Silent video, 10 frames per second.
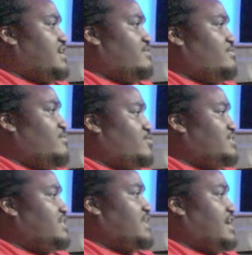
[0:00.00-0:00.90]
but
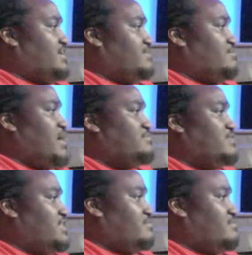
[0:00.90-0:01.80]
mostly Nas, Mobb
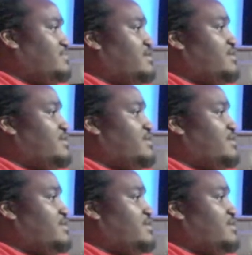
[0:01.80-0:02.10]
Deep.